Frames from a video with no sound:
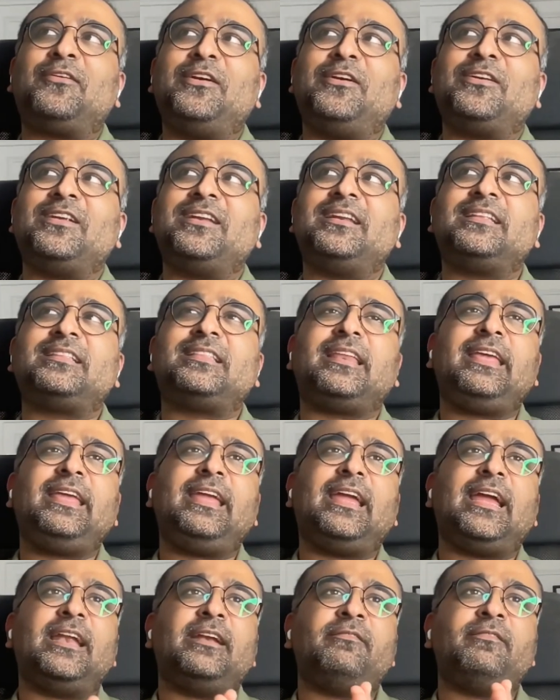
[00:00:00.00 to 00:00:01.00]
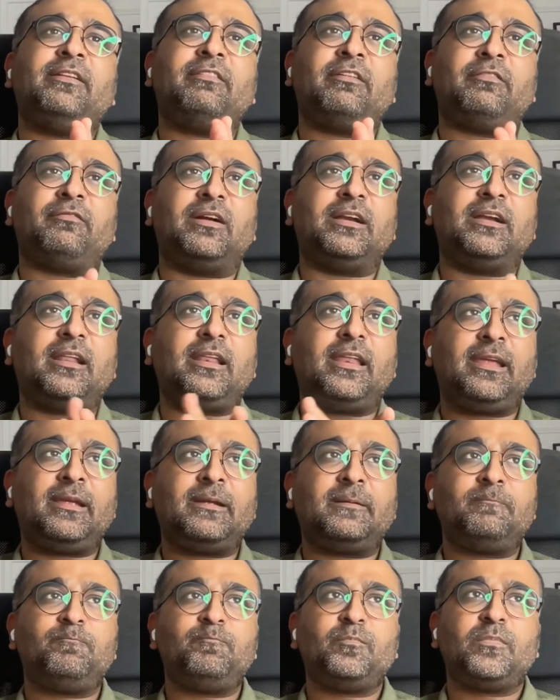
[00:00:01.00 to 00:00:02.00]
2023 and we were
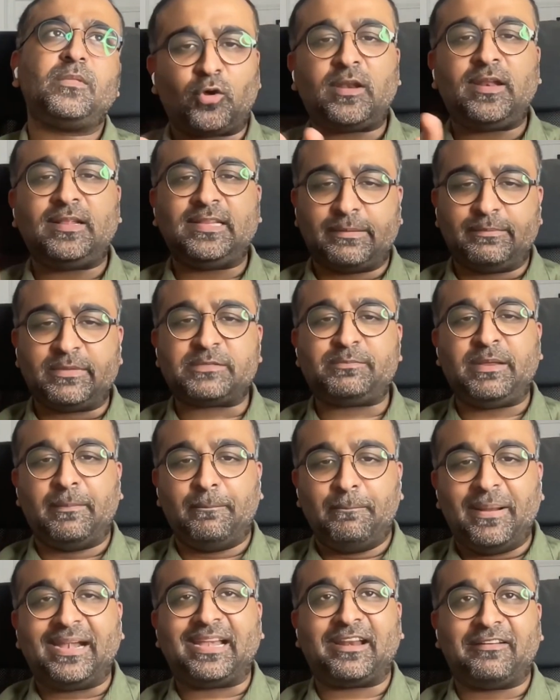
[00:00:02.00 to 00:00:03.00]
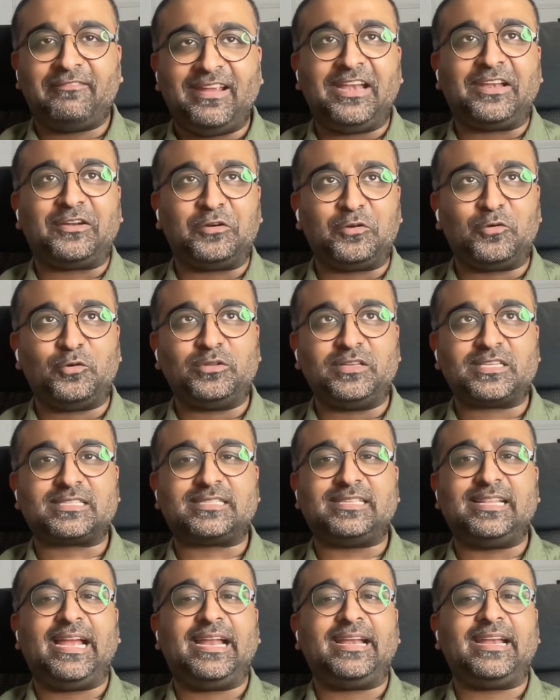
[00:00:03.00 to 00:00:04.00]
wondering, surely there must be a better way to do this
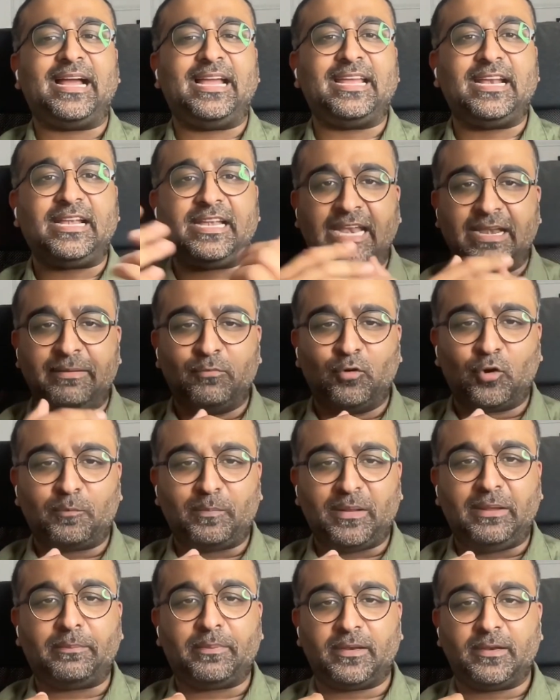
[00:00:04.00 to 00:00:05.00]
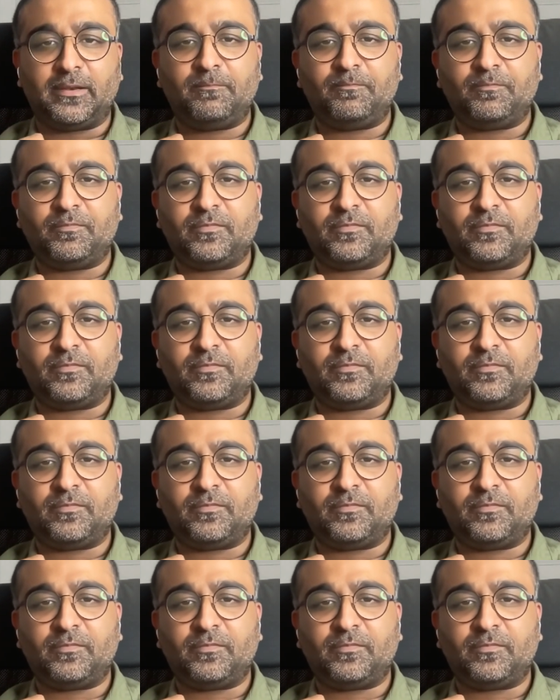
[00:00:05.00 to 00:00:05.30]
than hire 10 more people.